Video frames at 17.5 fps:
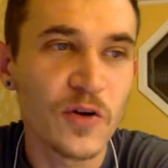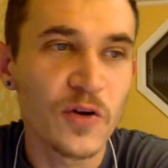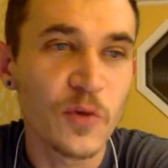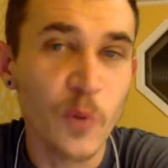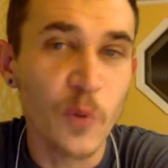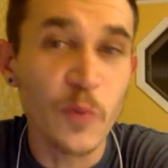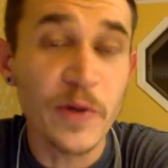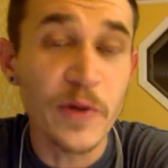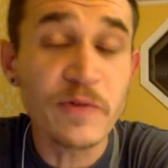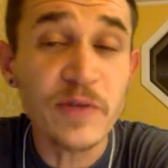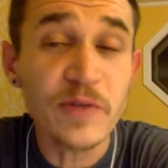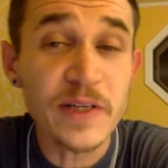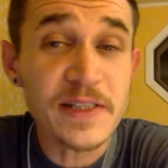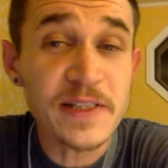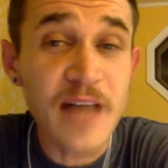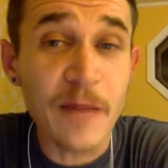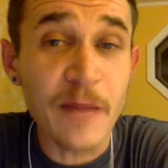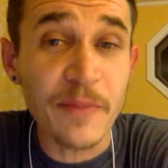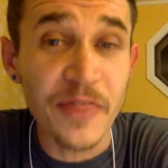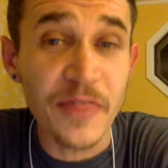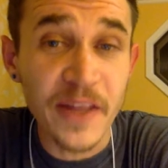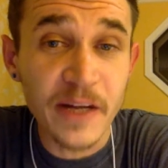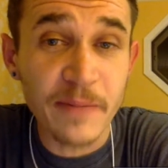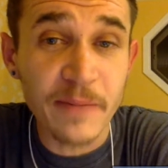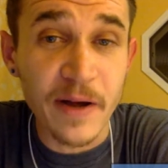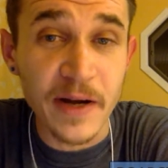When we really stop and
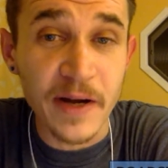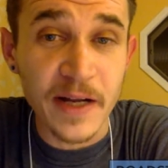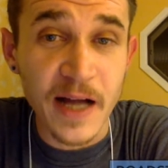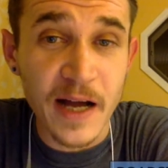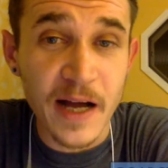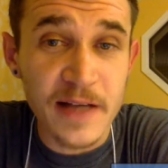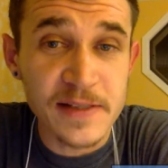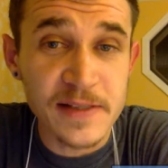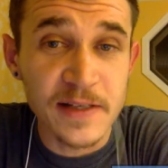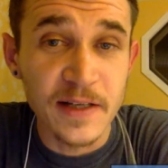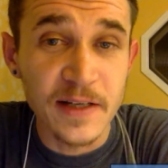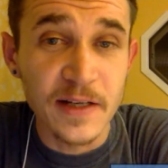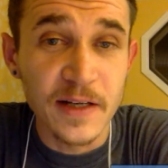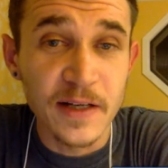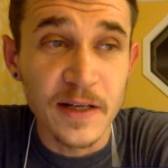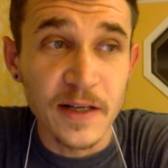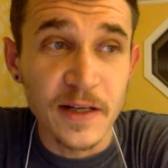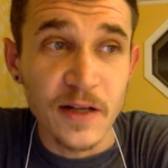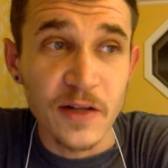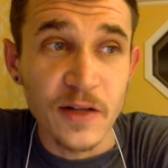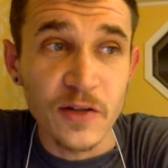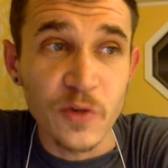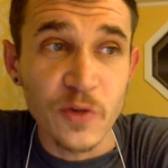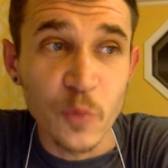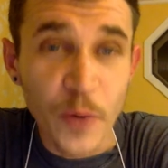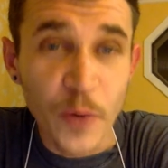think about it, guys,
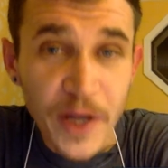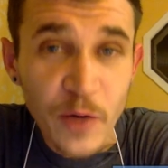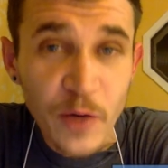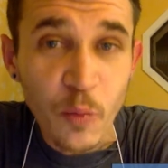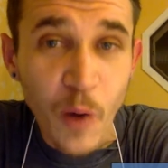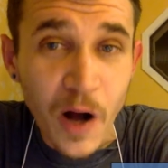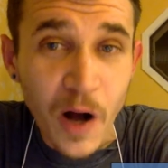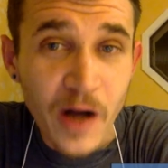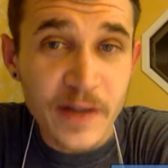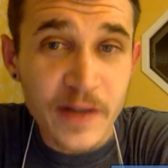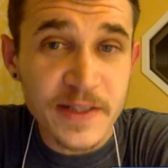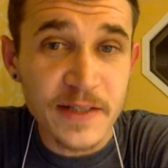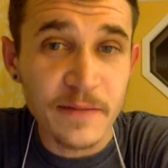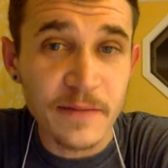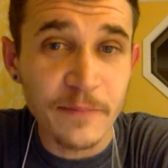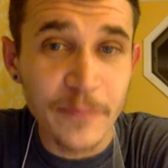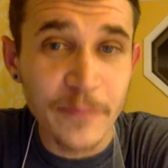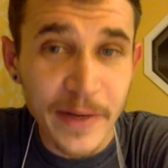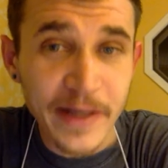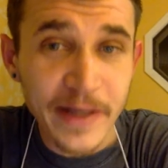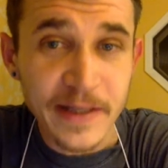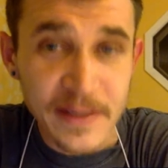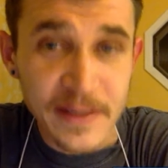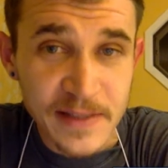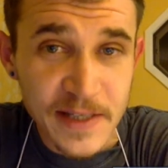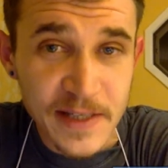we want big
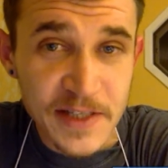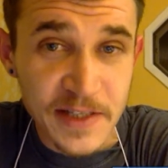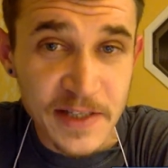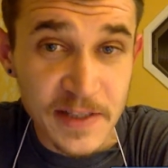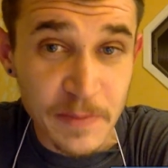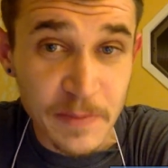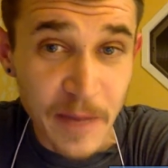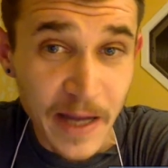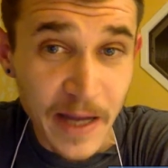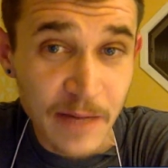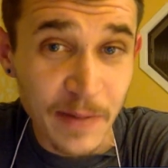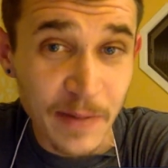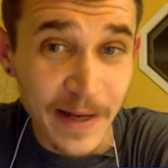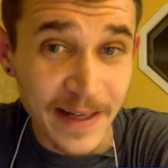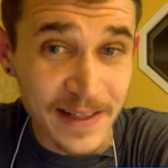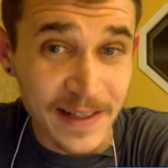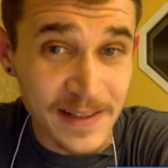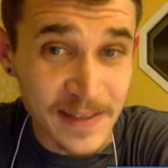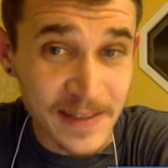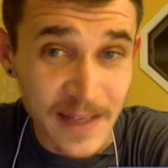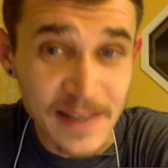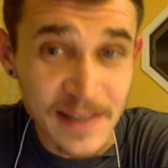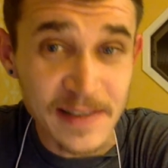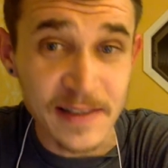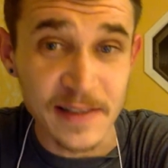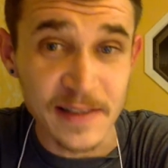decisions made by
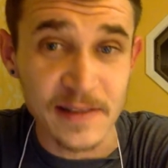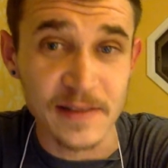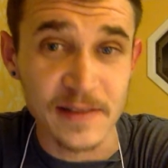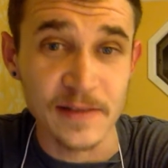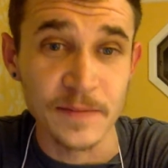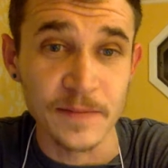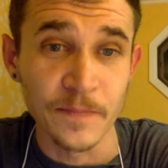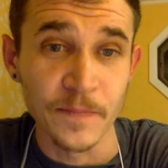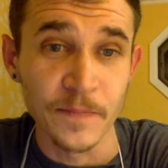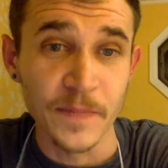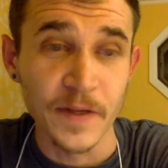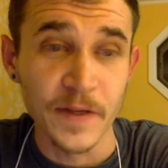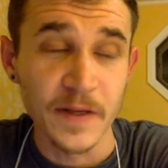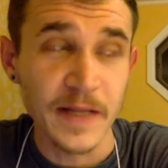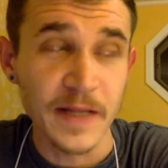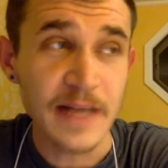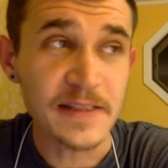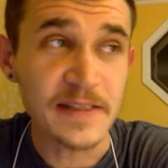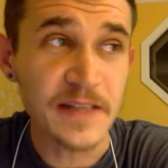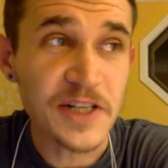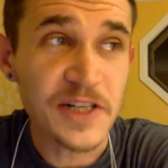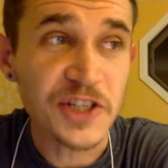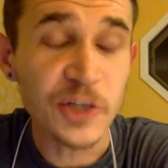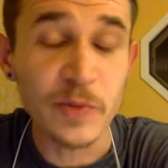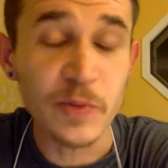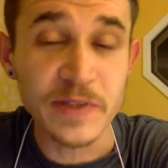consensus. That's
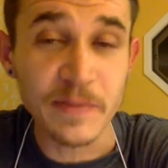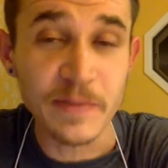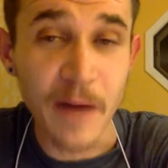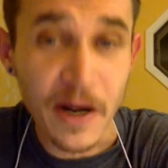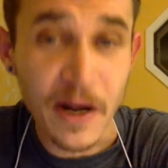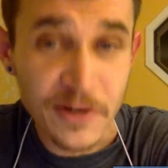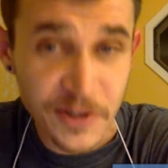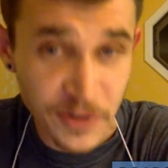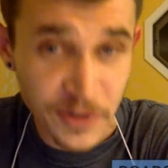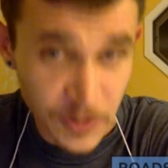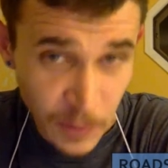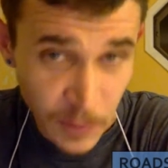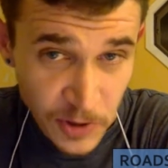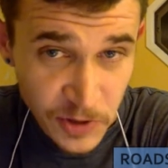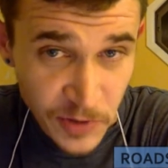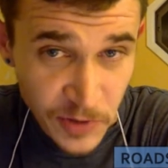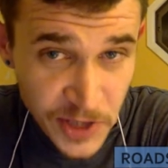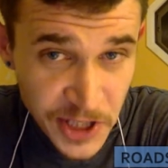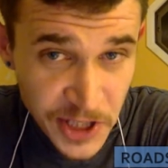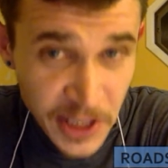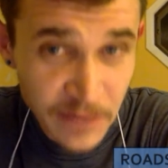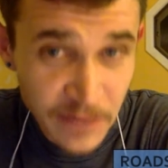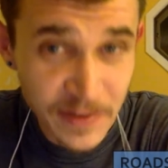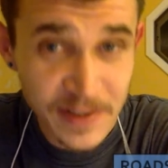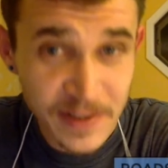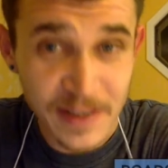initially what democracy is supposed to
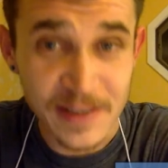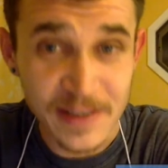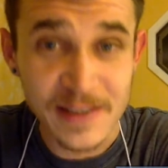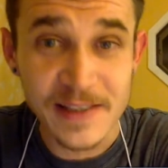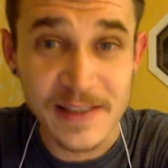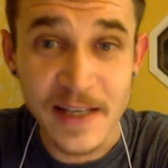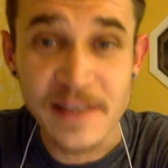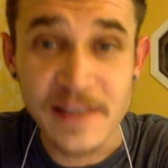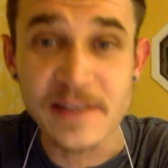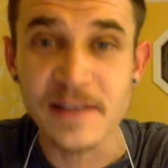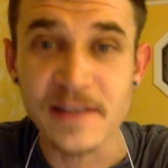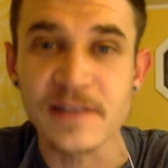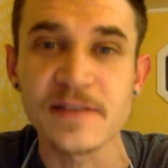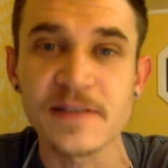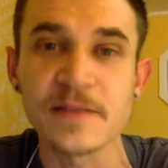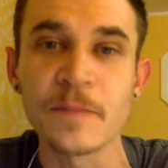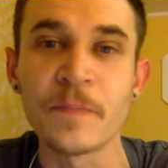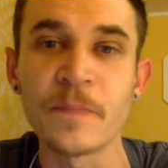achieve, is consensus.